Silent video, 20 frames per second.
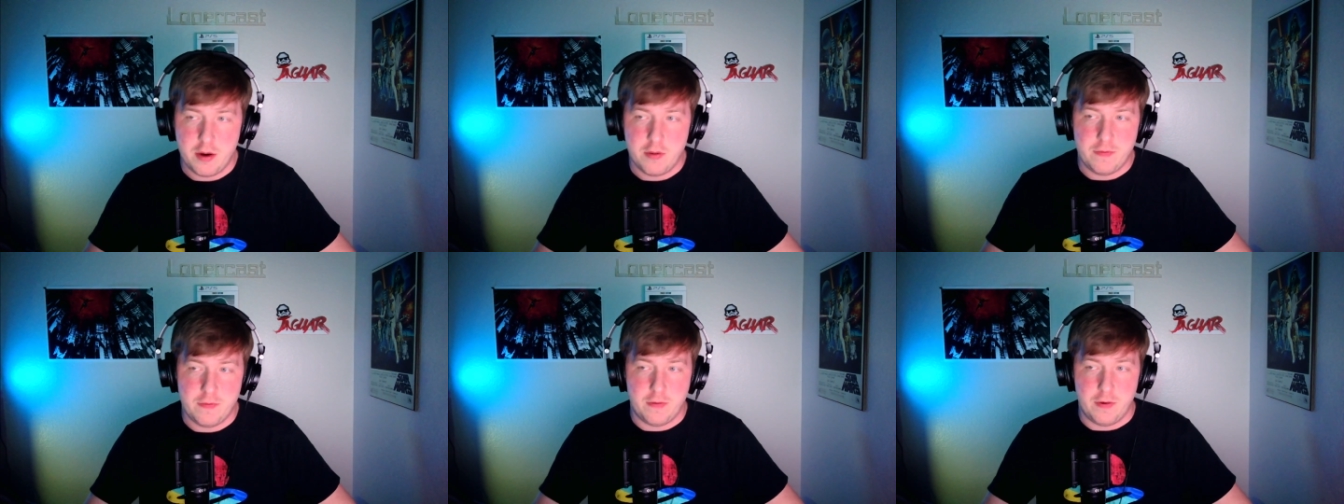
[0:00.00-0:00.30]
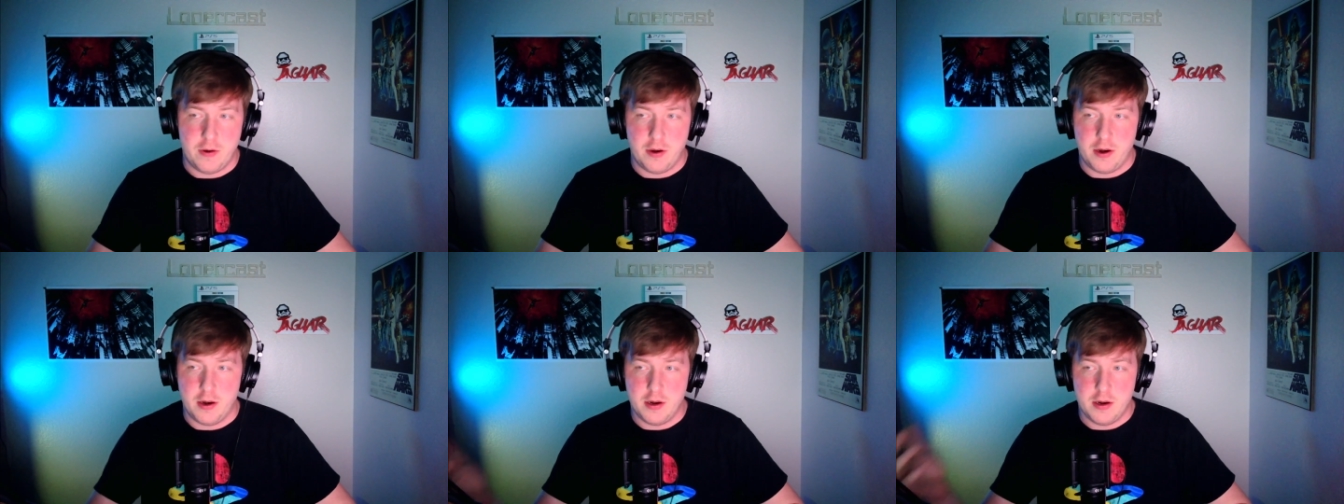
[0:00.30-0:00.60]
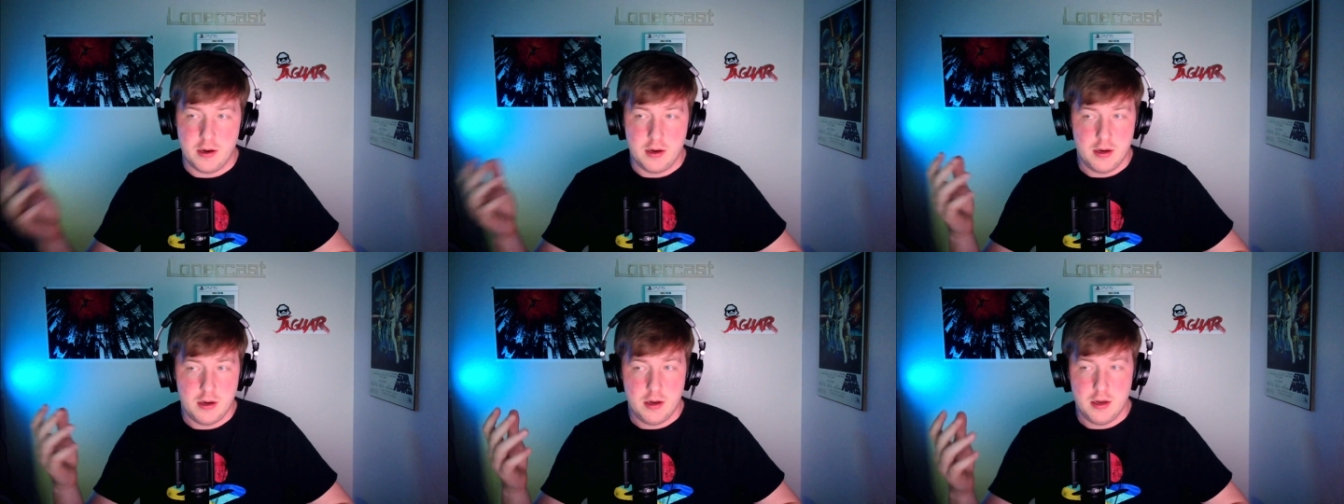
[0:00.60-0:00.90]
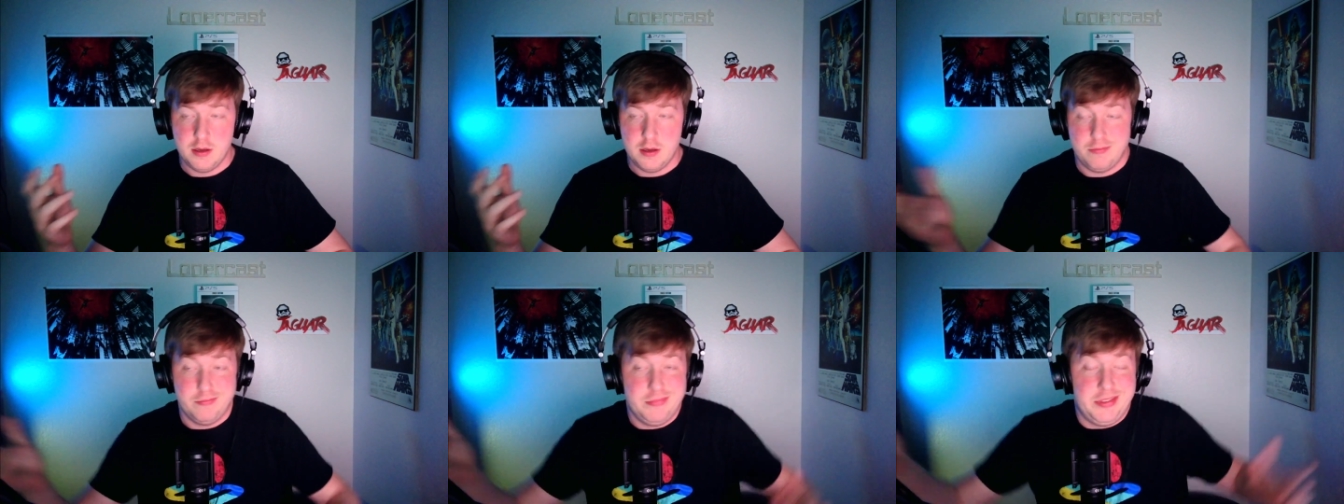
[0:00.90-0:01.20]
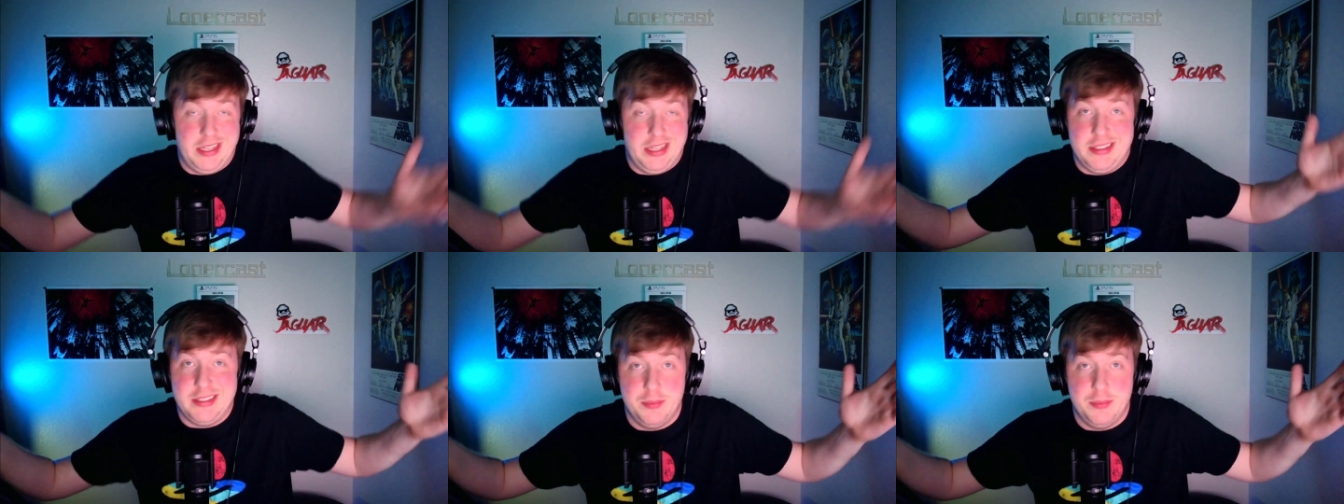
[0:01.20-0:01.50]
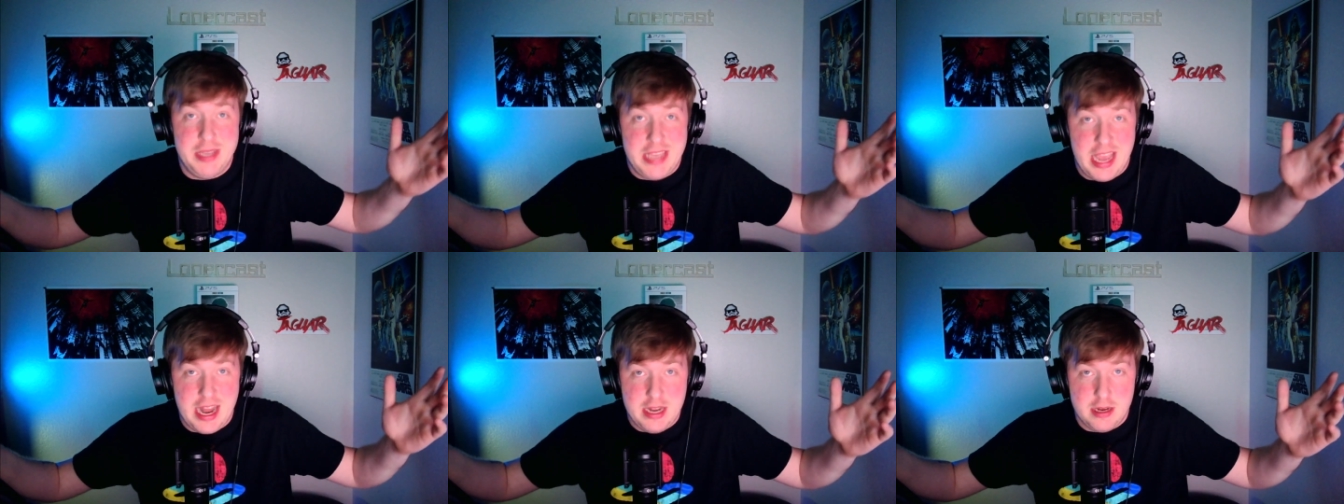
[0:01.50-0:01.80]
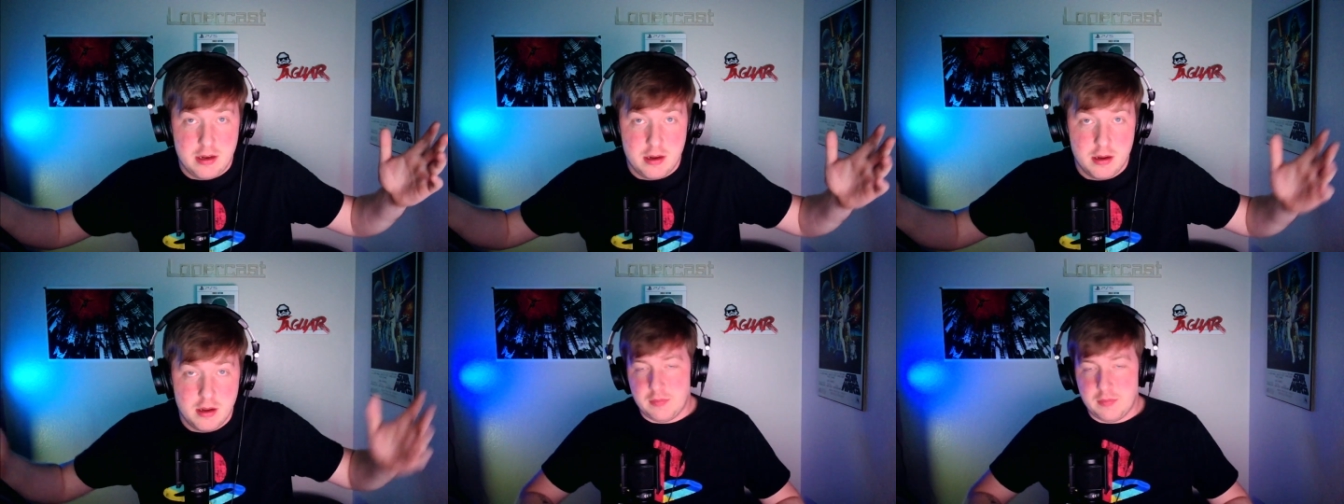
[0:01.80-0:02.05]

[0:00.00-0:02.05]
for since the beginning.